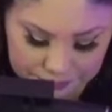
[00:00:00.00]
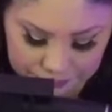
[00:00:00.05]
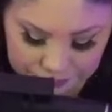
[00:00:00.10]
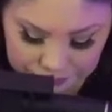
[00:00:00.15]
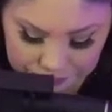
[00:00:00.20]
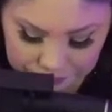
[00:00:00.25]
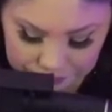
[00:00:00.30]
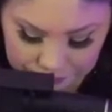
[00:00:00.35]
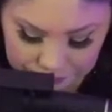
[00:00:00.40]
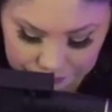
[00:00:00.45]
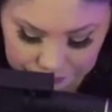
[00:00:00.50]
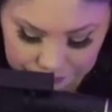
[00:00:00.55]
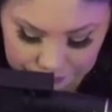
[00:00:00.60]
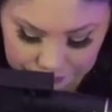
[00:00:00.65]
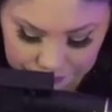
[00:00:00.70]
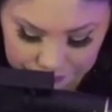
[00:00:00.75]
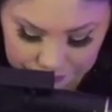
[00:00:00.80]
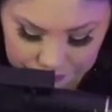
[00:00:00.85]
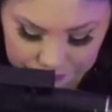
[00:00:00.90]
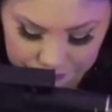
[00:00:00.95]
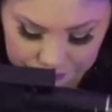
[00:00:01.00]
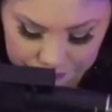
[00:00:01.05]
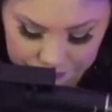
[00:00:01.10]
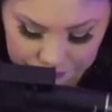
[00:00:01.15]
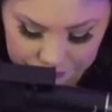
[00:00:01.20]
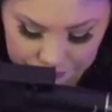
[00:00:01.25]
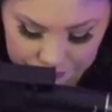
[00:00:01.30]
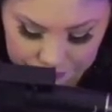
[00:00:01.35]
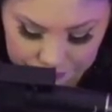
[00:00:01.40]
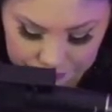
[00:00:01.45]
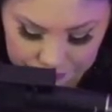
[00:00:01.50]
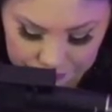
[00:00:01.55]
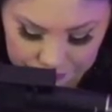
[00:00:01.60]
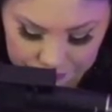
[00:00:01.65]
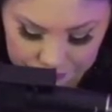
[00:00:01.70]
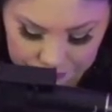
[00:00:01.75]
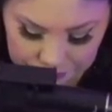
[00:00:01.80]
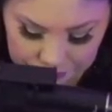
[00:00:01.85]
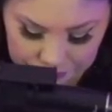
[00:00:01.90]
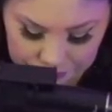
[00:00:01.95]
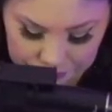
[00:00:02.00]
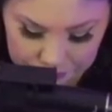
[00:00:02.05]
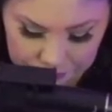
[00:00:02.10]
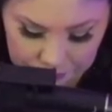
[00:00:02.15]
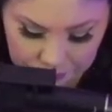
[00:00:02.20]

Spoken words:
(silence)